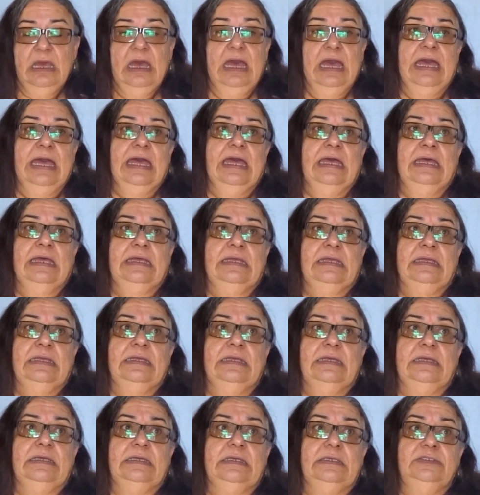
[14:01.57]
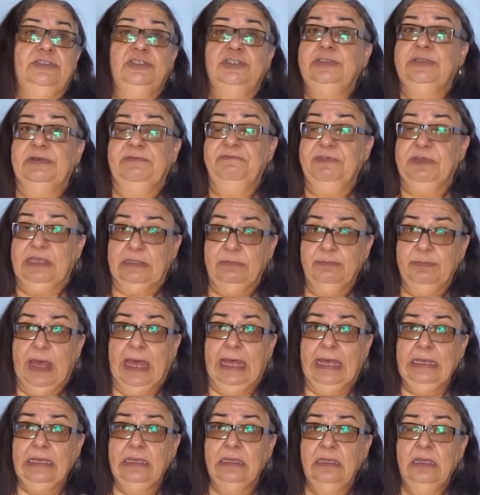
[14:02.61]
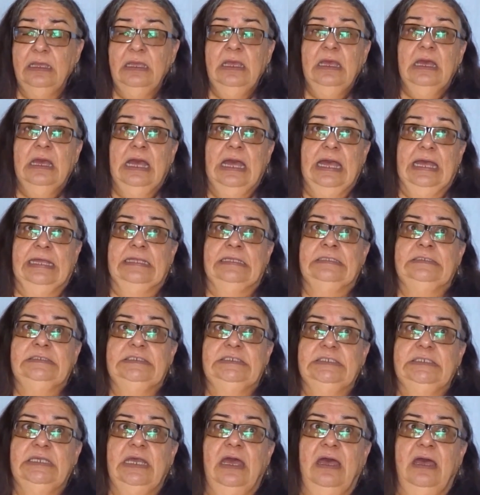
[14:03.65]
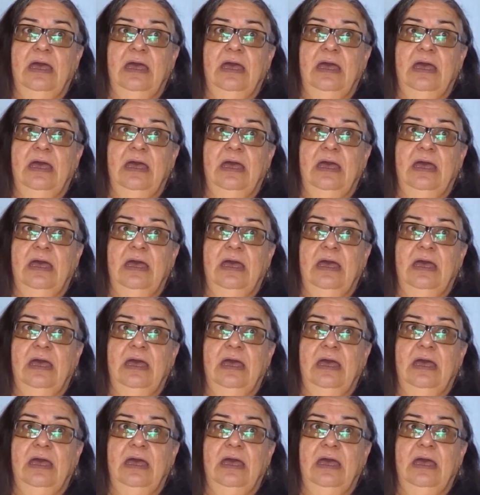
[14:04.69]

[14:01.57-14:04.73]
to the feedback and